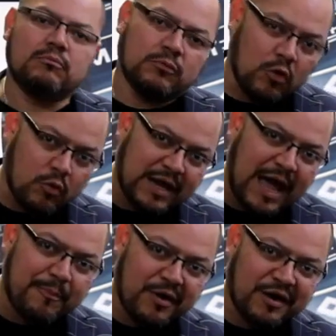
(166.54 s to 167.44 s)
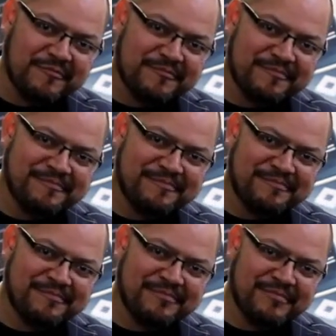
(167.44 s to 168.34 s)
Lower cap rate.
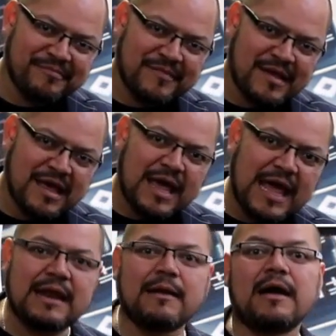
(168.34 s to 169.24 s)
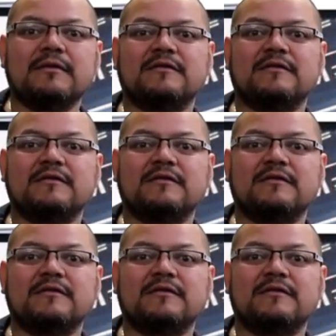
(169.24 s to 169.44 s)
In a